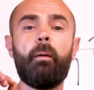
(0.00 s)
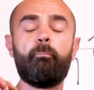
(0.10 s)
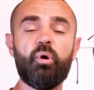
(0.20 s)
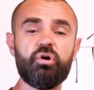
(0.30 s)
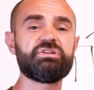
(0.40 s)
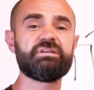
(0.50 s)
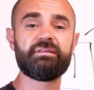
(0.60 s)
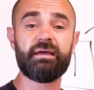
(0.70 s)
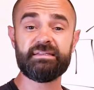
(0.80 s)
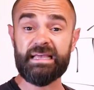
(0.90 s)
a
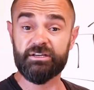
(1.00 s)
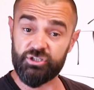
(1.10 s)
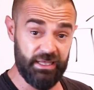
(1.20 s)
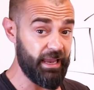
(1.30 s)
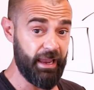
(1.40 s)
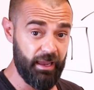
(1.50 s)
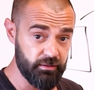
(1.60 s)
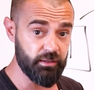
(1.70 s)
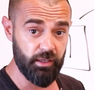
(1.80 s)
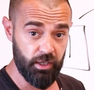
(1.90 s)
person that's actually
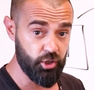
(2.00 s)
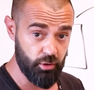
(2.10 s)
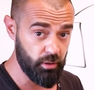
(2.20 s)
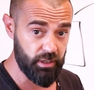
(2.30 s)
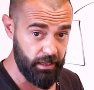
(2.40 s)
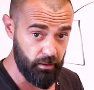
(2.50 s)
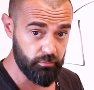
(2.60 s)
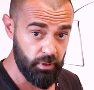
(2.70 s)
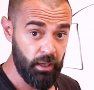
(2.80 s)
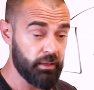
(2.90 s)
handling your
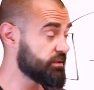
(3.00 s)
account,